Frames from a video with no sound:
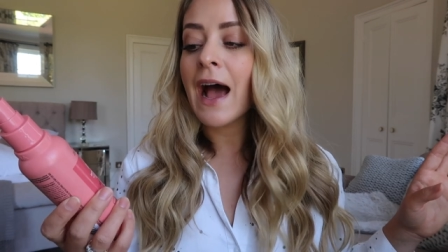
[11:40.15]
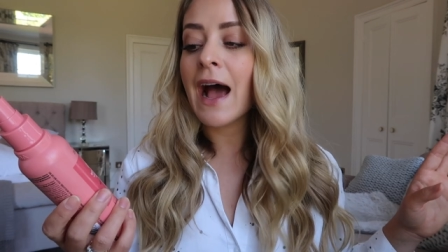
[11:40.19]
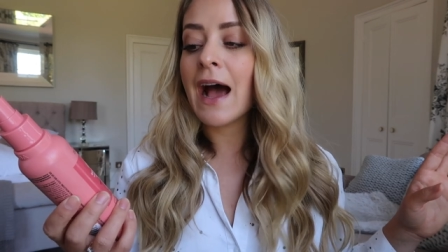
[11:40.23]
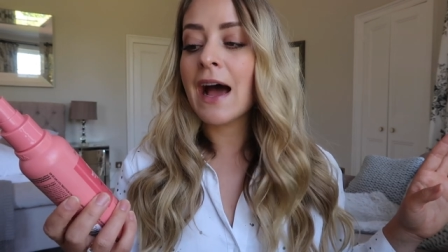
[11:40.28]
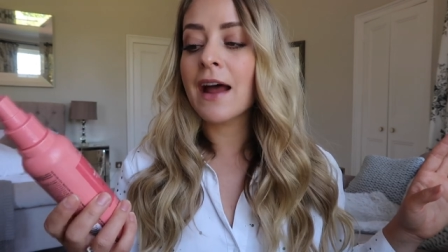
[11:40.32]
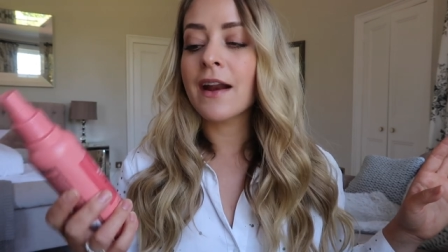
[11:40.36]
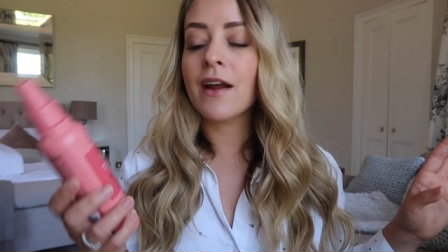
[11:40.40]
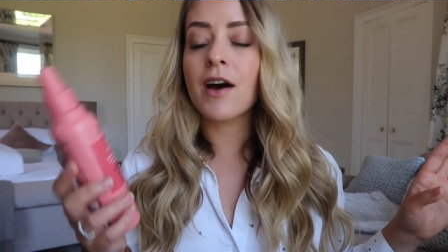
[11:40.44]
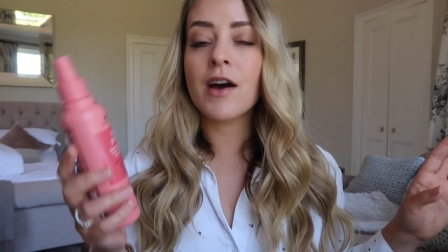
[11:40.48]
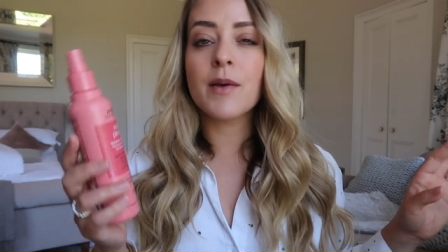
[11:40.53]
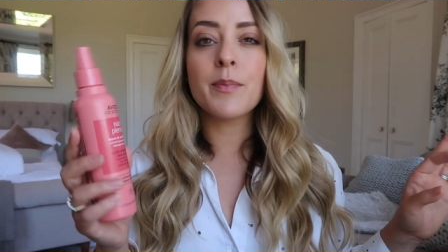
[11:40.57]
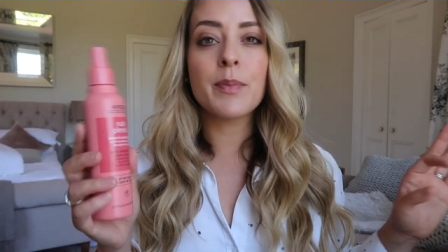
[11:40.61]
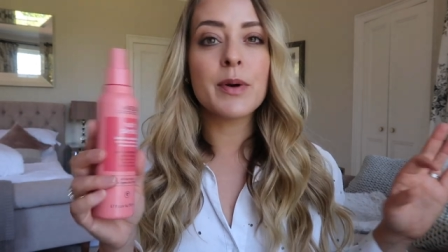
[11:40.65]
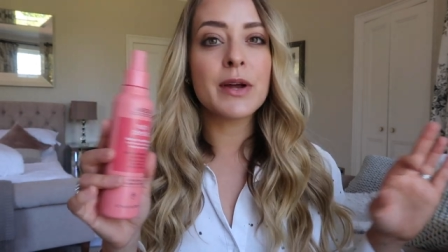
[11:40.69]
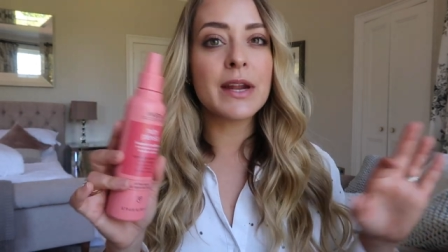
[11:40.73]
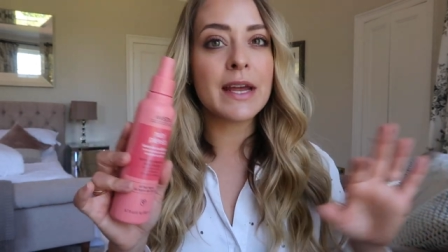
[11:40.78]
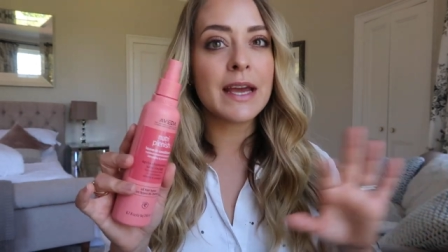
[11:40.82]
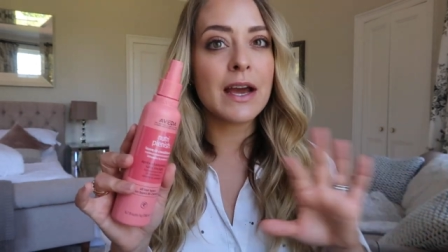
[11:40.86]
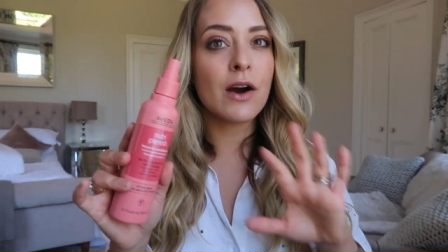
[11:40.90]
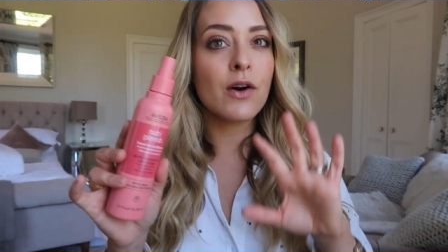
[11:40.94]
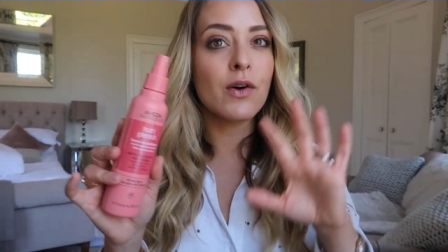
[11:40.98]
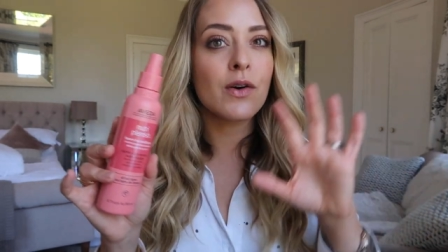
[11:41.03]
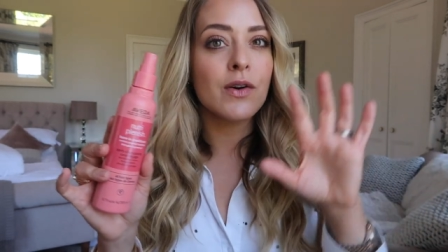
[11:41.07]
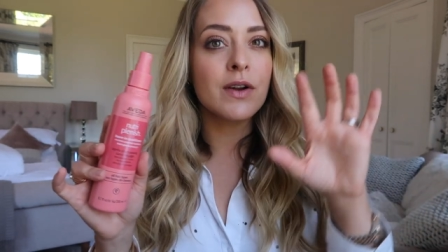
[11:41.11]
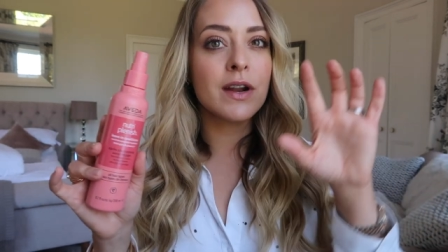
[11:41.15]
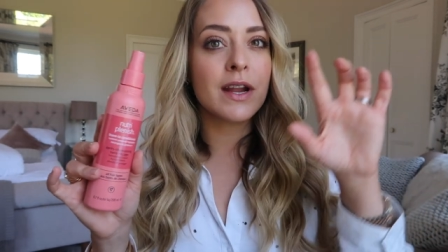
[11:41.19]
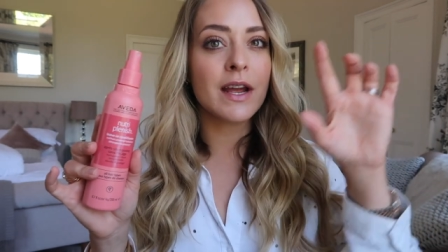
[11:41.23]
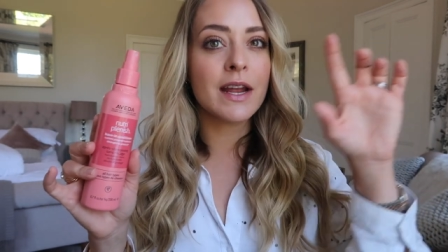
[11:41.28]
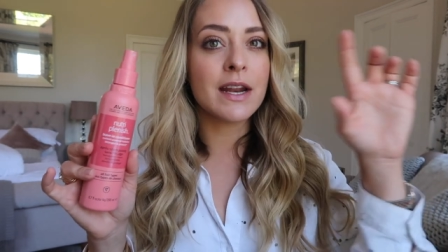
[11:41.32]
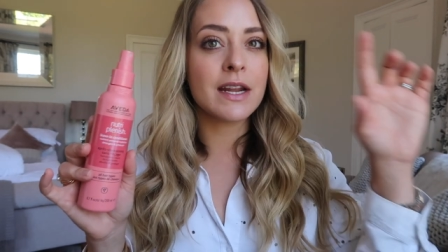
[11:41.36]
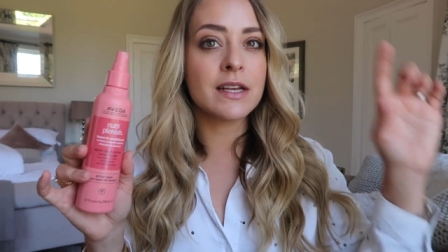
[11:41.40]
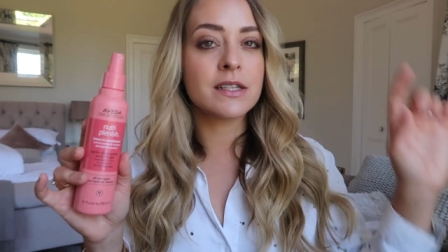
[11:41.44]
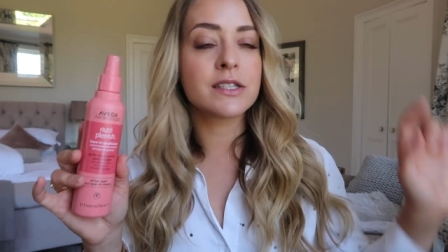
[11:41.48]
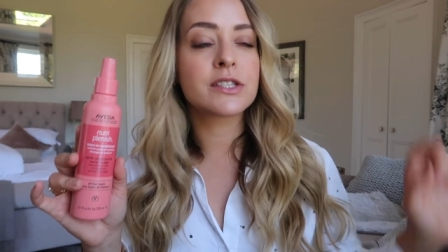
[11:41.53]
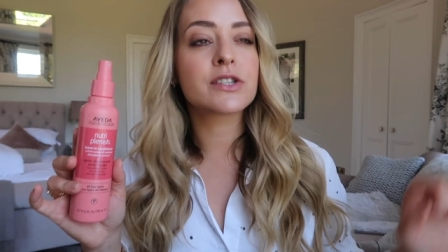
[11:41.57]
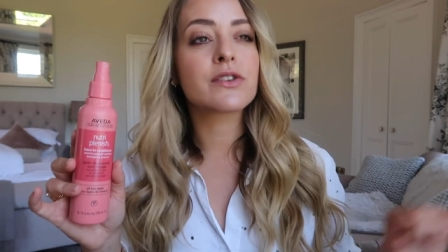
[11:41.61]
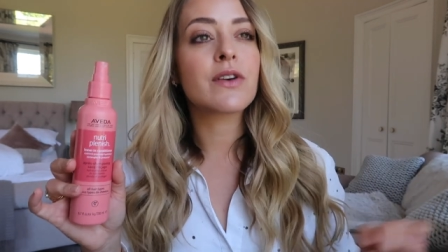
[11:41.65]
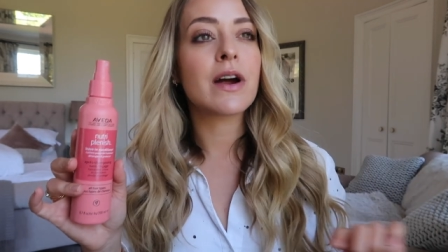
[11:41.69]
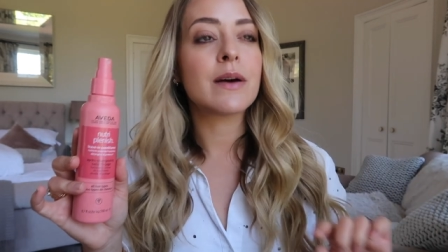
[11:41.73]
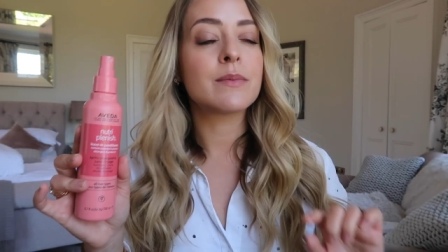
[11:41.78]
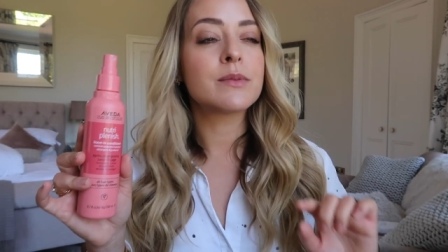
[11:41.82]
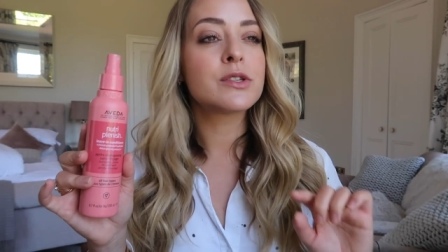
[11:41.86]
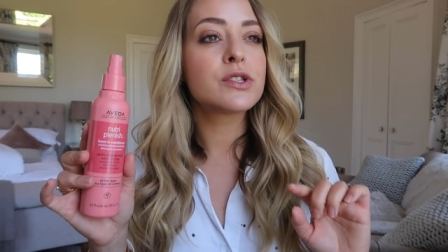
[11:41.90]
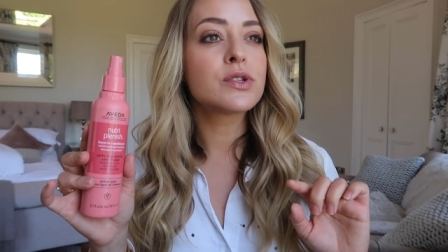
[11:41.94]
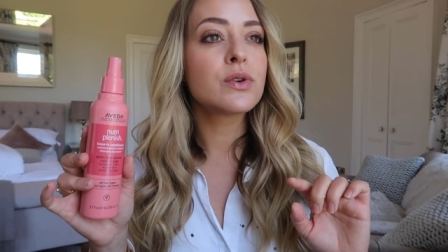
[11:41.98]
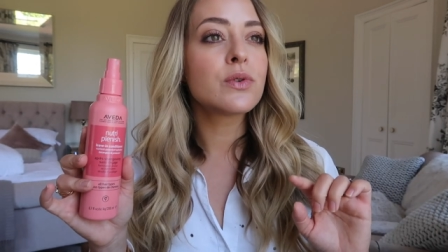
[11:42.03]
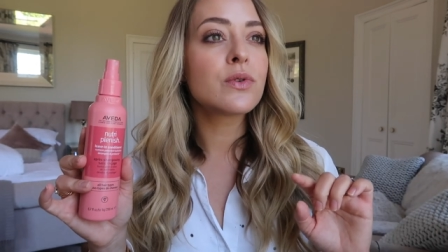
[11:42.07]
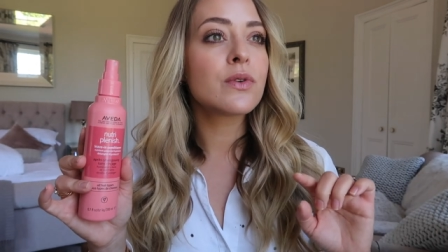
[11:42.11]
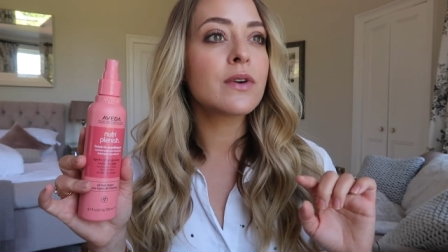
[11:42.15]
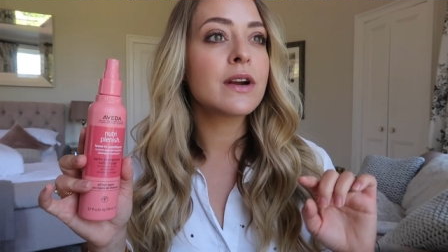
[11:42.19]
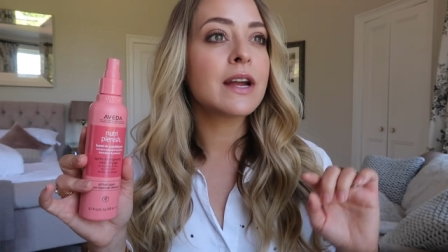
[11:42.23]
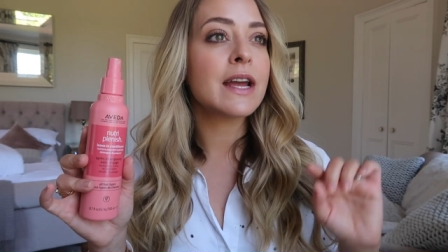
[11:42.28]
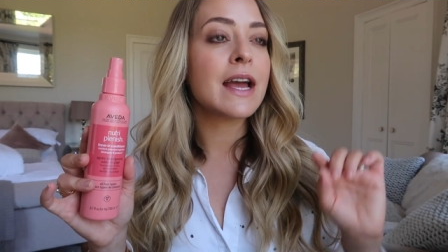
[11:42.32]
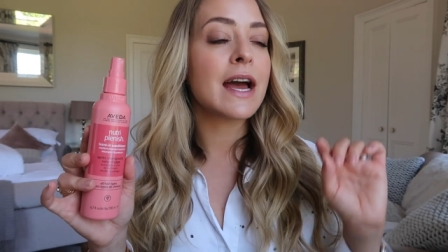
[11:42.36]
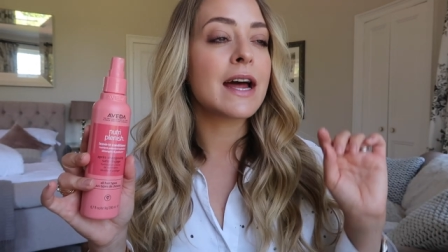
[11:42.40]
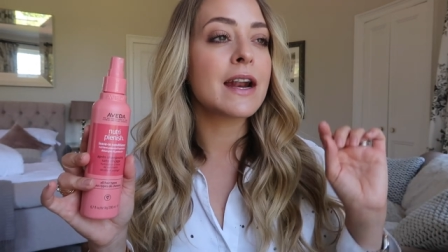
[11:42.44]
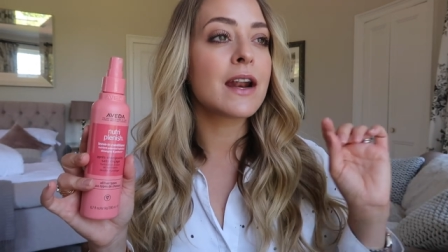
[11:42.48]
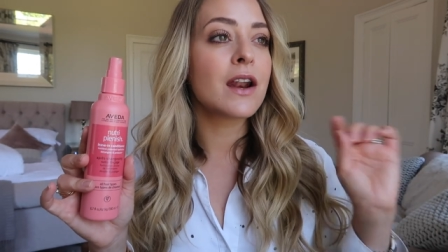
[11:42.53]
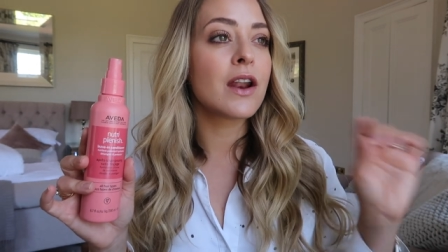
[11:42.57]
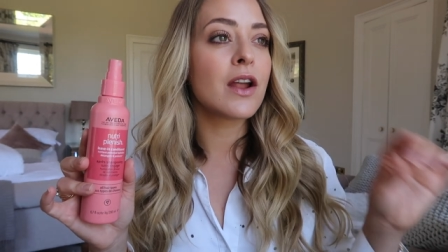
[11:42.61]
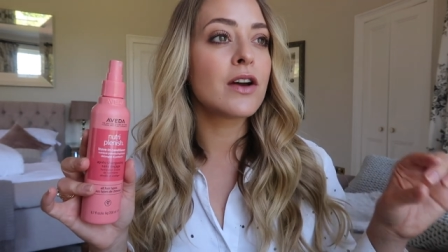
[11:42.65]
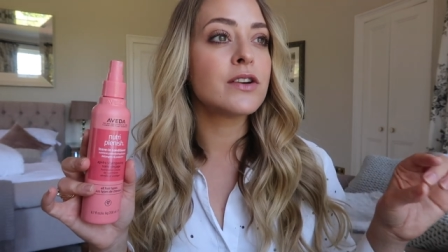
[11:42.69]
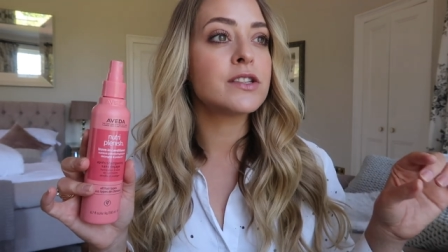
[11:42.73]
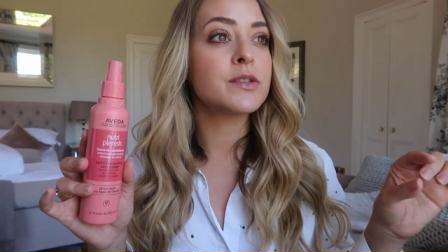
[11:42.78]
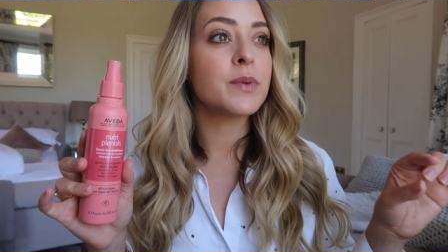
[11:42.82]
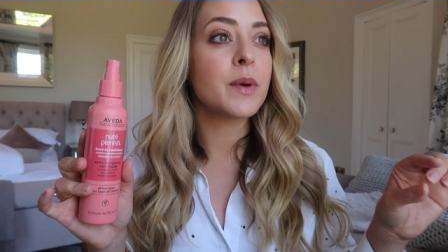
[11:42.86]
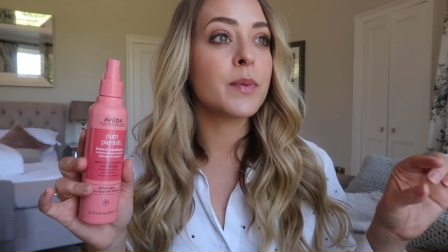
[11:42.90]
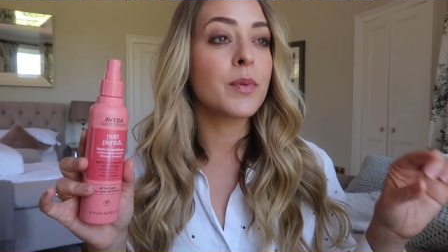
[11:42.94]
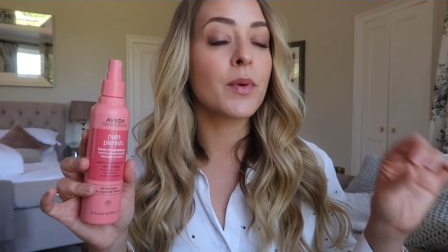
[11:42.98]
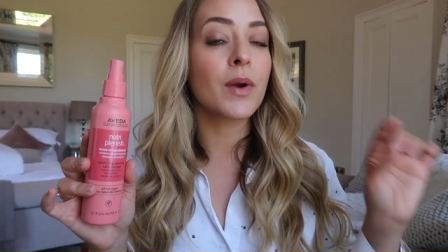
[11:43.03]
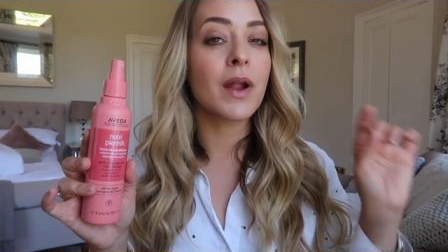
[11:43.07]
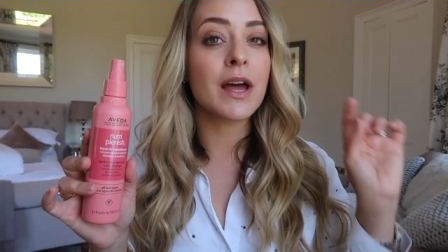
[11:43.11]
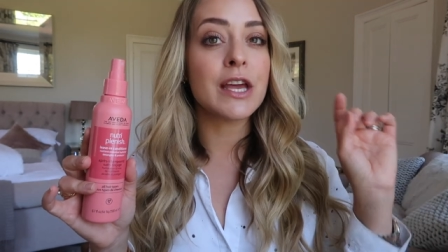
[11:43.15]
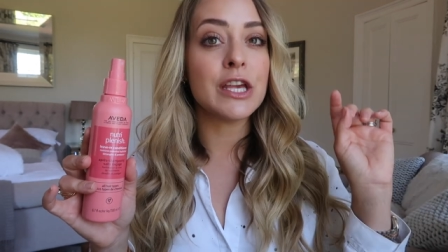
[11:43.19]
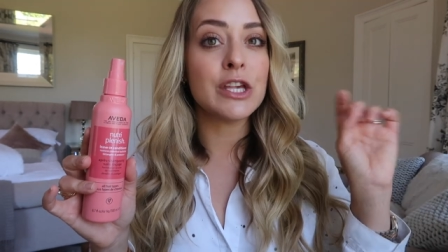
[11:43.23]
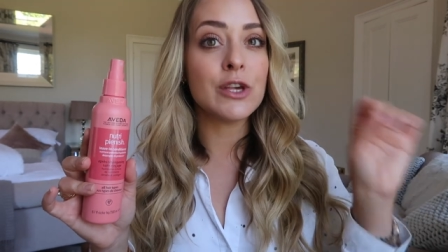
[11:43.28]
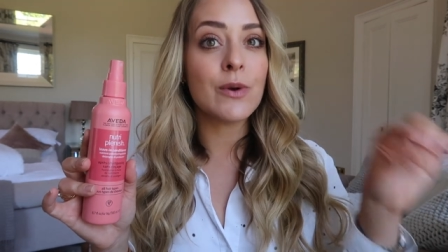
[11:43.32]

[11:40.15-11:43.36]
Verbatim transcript: and I put it on an Instagram story and loads of people were like,